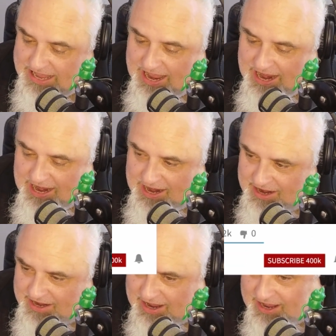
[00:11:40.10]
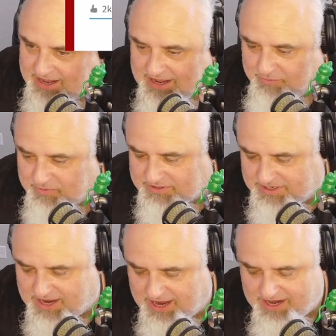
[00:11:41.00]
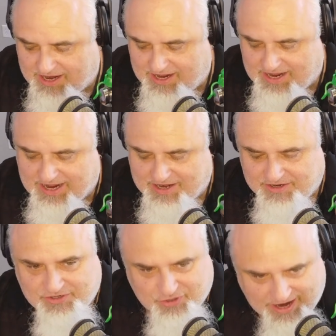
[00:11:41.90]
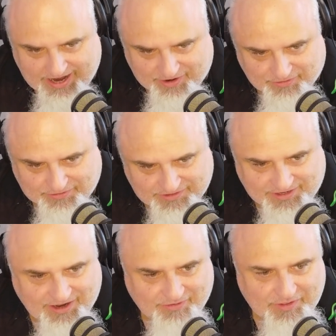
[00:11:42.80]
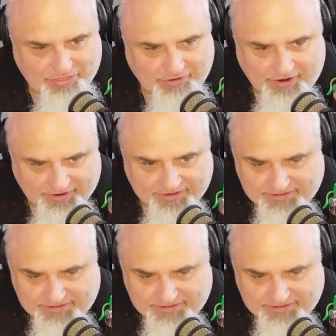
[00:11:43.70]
And it was cut in triangles in thirds.